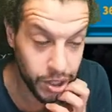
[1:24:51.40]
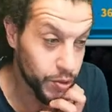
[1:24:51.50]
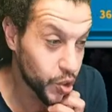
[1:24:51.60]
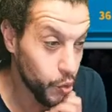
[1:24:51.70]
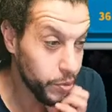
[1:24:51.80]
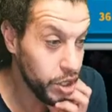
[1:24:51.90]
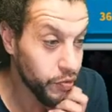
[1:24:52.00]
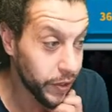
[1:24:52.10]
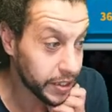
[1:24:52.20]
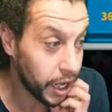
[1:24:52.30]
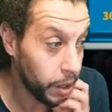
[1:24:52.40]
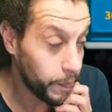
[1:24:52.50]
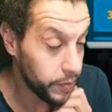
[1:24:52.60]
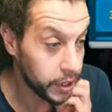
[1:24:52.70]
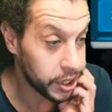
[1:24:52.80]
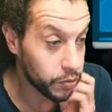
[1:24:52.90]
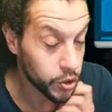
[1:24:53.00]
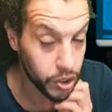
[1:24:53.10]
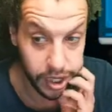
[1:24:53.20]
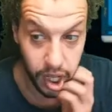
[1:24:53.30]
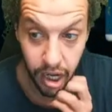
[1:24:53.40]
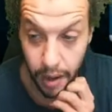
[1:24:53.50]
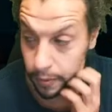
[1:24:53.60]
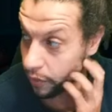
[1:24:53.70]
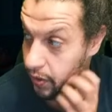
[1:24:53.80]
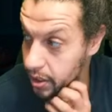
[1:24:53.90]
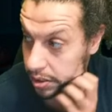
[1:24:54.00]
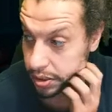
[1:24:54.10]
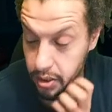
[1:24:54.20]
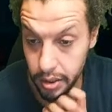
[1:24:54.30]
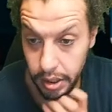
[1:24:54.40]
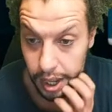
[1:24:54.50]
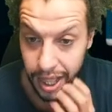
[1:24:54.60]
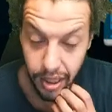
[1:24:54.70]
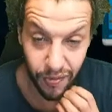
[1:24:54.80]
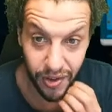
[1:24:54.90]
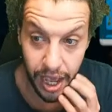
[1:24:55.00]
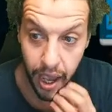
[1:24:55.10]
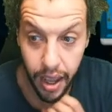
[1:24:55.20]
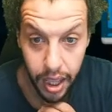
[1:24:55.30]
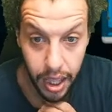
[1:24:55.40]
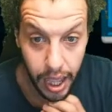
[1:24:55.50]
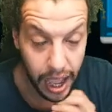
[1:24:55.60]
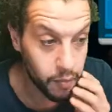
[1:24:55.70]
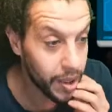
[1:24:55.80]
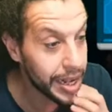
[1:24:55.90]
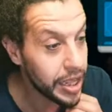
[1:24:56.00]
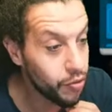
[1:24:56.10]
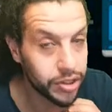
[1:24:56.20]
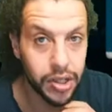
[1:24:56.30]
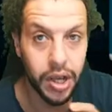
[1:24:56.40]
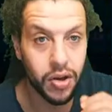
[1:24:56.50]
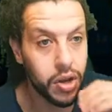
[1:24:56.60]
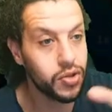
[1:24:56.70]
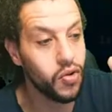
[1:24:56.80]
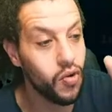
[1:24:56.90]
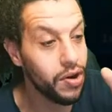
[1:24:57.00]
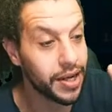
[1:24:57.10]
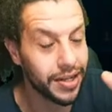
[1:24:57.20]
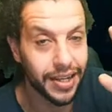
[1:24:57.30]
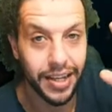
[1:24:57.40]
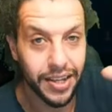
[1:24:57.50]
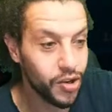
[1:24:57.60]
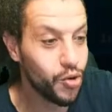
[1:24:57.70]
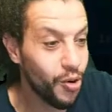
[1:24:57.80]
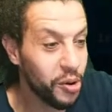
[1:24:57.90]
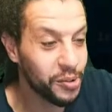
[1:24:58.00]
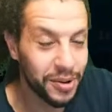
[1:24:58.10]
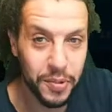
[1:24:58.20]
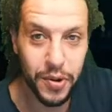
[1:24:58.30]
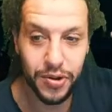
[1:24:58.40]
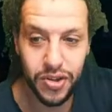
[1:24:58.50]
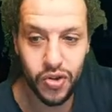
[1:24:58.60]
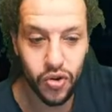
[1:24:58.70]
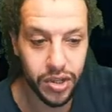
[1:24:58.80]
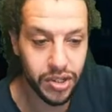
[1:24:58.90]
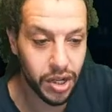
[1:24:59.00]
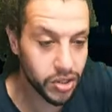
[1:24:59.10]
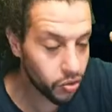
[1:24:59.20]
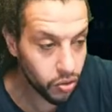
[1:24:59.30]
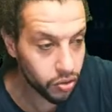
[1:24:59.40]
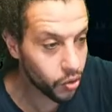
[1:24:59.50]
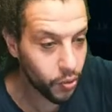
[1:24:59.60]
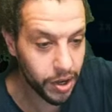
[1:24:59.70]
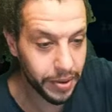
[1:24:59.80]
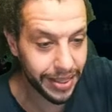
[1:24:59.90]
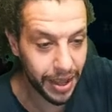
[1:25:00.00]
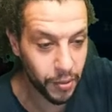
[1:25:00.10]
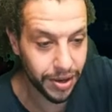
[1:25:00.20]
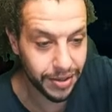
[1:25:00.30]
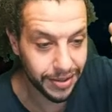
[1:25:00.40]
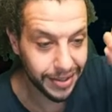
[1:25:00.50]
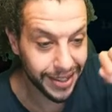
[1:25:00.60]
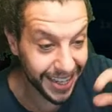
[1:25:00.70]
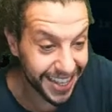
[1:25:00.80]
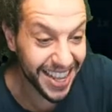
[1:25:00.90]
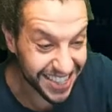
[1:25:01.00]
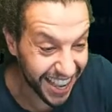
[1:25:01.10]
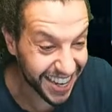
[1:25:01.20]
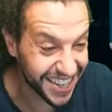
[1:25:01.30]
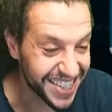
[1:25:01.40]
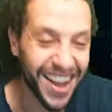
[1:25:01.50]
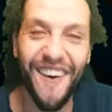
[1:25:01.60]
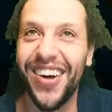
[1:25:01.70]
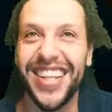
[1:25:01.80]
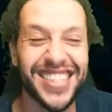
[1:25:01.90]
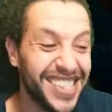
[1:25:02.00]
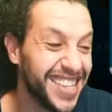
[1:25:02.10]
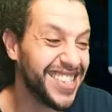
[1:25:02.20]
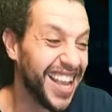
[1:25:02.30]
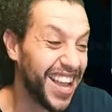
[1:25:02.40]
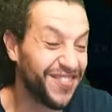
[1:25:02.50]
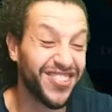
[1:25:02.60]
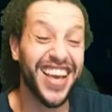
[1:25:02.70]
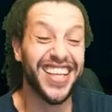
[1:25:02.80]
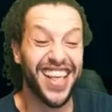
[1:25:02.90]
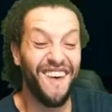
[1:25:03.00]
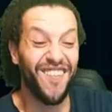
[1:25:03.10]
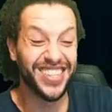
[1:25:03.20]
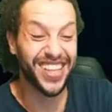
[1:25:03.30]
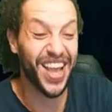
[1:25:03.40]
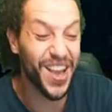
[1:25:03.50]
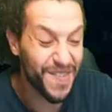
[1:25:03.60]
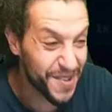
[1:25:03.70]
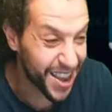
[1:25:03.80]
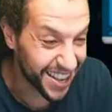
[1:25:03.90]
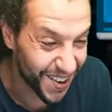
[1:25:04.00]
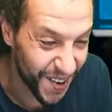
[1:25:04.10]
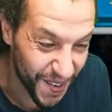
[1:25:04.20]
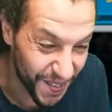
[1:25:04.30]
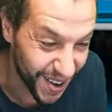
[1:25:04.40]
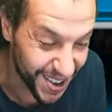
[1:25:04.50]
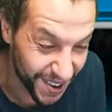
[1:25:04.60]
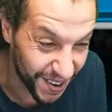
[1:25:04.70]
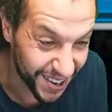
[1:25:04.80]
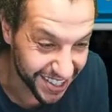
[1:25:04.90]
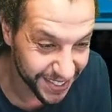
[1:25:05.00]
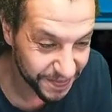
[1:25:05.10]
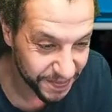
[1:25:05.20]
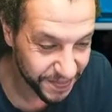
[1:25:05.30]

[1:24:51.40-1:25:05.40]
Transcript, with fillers: There was not many of us up, and there was only like a couple of us at the flag. And man, he was like, guys, don't worry. You go. We were on the score. He's like, no, no, no, don't worry about that one. Yeah, exactly. Oh, the 68 flag. That was epic. Oh my God.